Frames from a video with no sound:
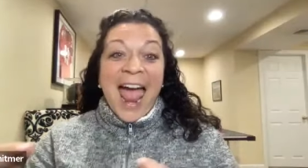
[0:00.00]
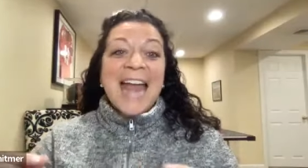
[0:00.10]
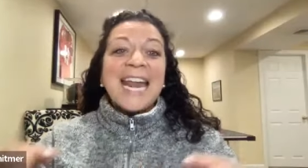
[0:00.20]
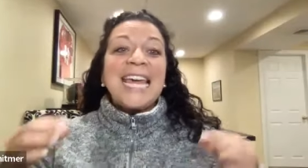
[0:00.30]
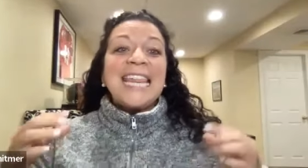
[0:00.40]

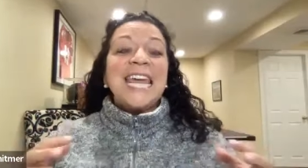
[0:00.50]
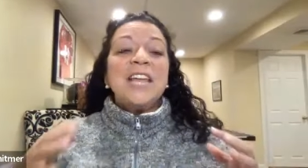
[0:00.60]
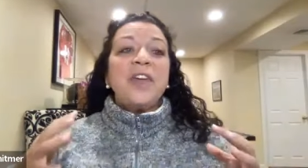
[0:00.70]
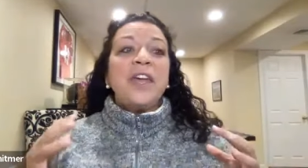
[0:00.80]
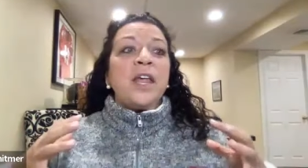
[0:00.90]
And I
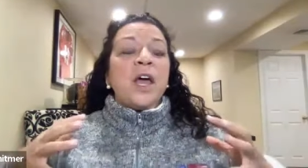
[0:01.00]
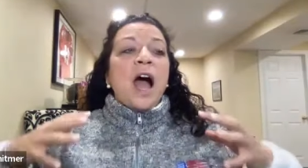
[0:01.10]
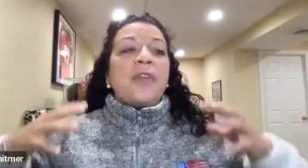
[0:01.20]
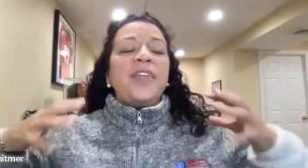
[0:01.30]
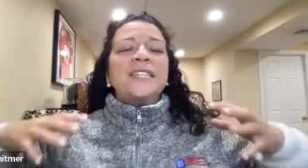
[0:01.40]
think that
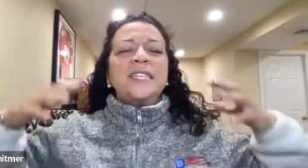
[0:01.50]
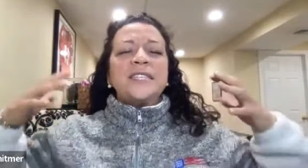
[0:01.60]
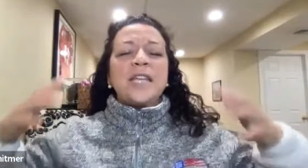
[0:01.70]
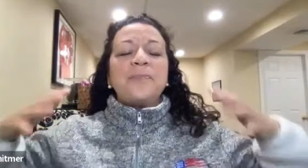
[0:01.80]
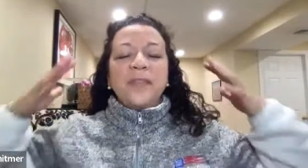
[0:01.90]
this
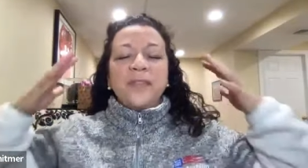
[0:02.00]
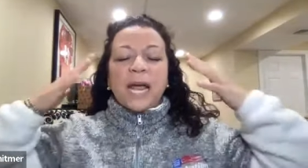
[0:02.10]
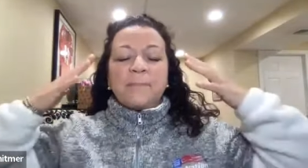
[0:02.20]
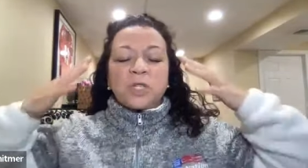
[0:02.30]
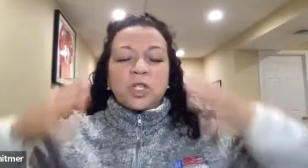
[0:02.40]
is something that
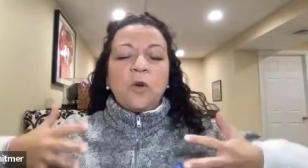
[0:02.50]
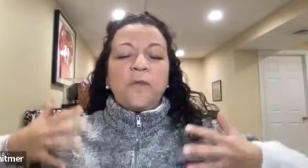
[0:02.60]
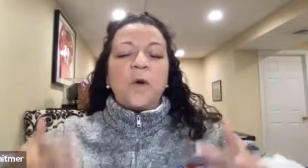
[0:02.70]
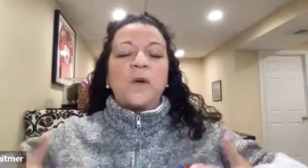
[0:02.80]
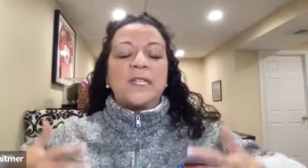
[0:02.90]
I'm so
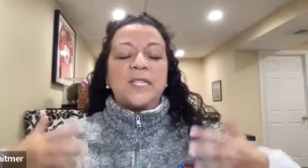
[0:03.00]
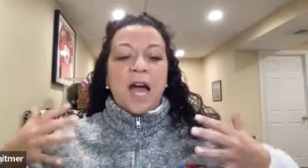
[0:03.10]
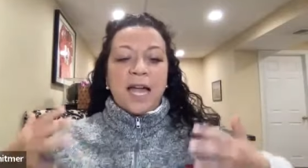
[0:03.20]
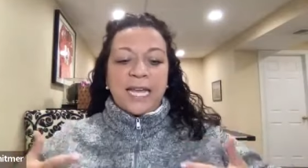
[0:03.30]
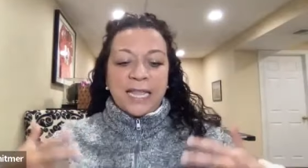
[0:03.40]
focused
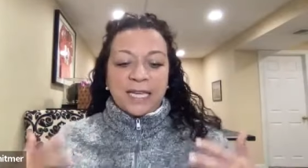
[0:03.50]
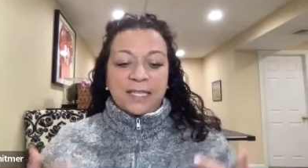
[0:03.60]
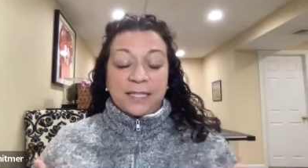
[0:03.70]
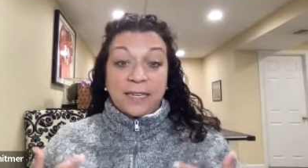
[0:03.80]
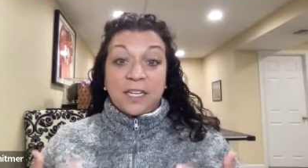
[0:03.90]
on in
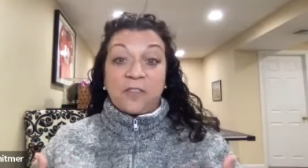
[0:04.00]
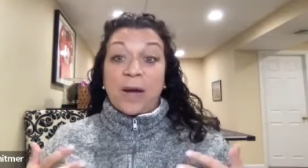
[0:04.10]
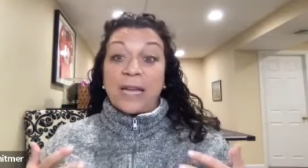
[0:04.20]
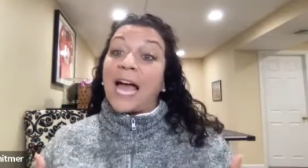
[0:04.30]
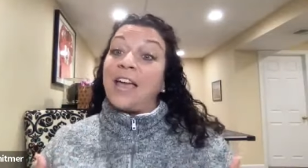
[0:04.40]
this season of
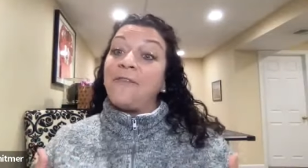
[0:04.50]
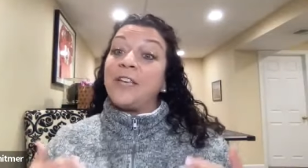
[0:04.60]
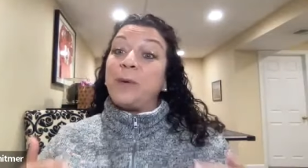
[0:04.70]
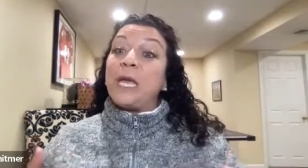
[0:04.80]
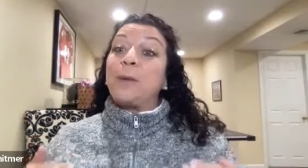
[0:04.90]
my life
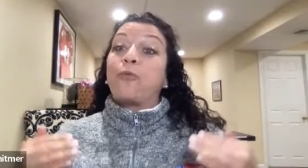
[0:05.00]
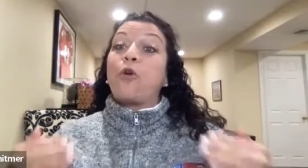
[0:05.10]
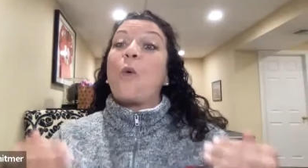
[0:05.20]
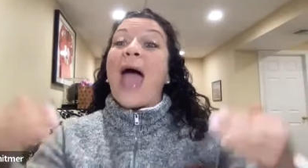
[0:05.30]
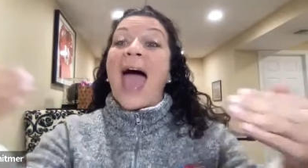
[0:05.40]
is being
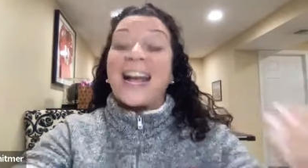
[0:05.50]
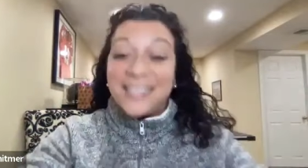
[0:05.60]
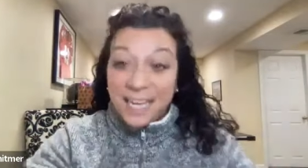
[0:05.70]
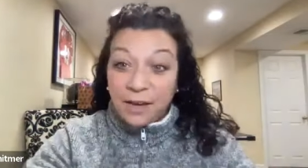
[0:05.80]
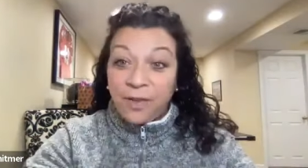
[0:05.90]

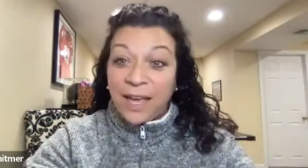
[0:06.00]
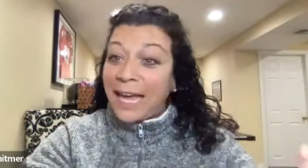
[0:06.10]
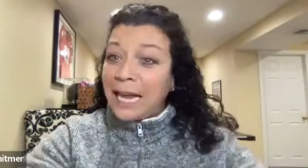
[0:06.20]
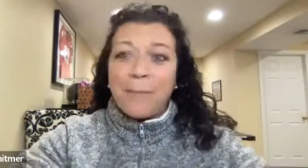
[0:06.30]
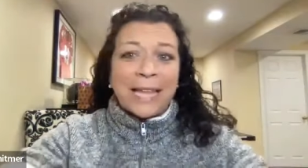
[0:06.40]
proactive
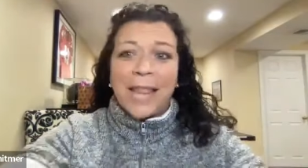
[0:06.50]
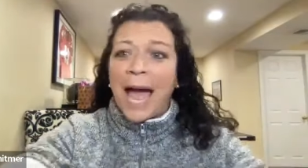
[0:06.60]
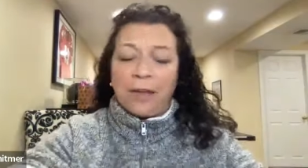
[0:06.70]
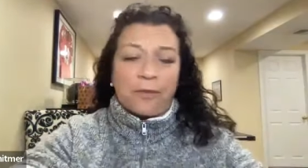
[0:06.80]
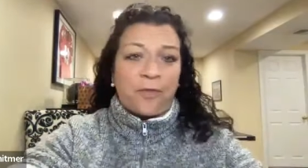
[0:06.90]
in my
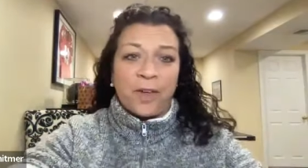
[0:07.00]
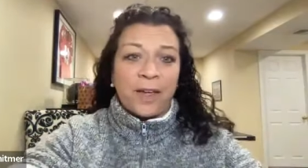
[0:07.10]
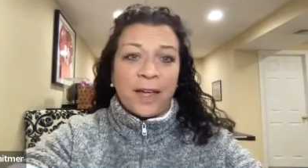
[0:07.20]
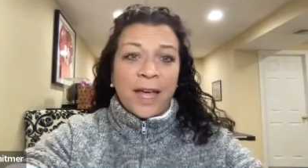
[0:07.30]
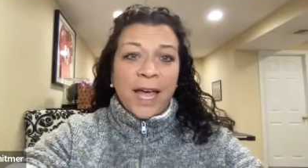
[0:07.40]
life
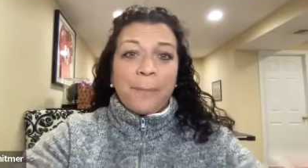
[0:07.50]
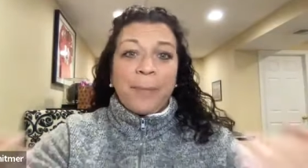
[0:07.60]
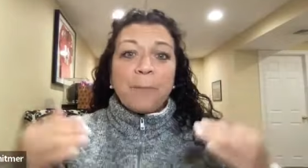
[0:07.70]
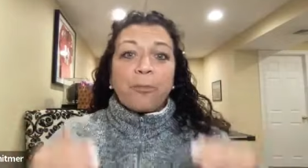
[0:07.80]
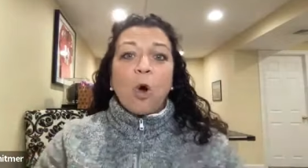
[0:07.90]

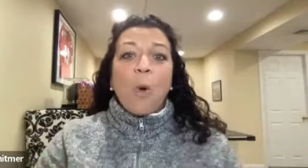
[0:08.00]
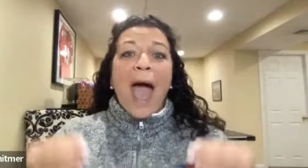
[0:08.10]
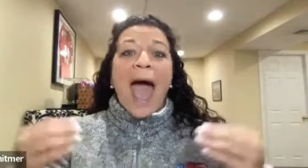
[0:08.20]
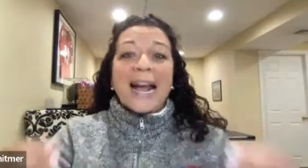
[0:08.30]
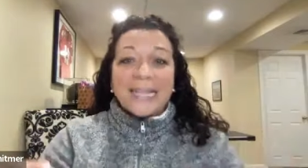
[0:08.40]
being
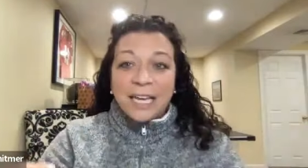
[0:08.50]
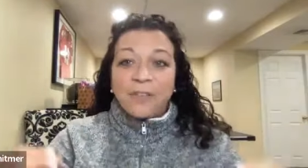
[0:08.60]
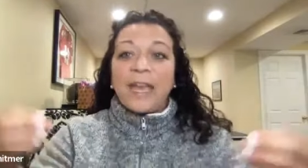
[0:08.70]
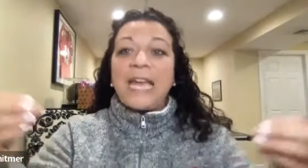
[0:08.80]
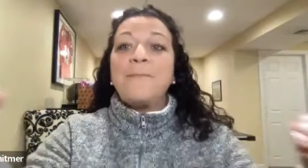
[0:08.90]

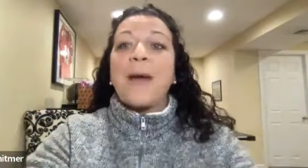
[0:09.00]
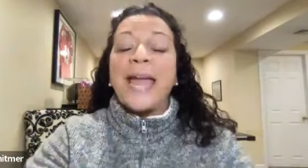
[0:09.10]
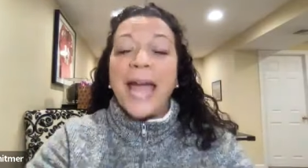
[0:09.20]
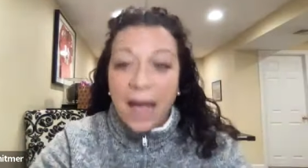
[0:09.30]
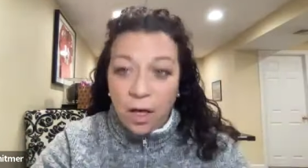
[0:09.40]
proactive in my
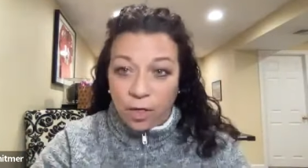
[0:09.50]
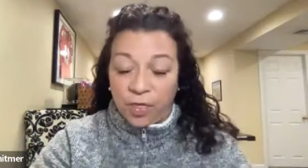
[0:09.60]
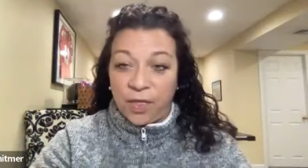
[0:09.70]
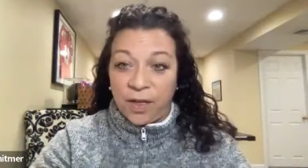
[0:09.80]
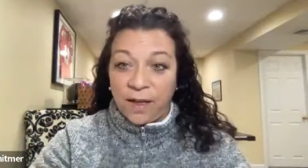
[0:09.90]
health,
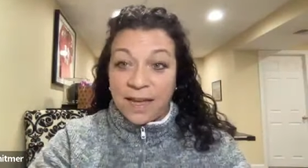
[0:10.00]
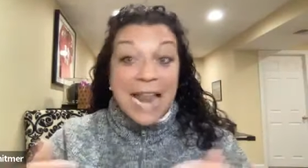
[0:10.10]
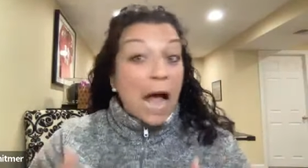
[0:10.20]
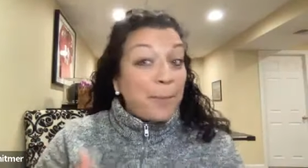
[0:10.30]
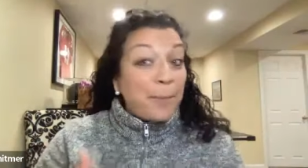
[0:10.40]

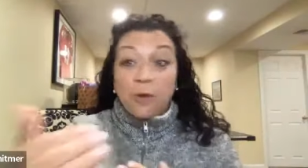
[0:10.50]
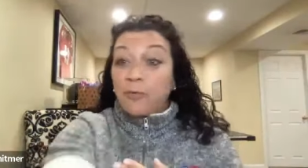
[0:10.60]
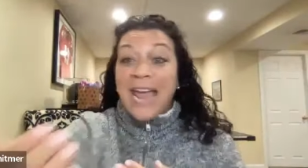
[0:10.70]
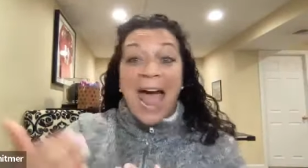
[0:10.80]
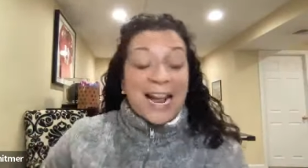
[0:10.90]
not being
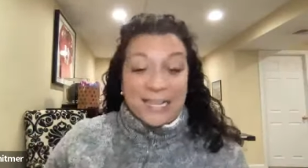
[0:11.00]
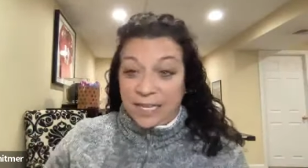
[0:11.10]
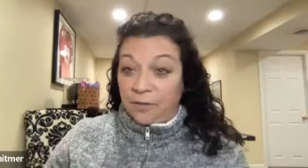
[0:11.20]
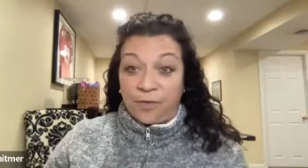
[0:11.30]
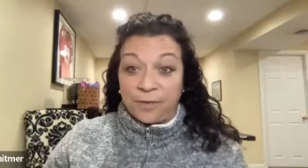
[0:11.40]

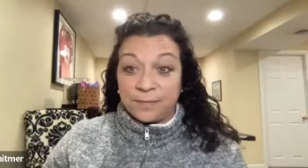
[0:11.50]
reactive.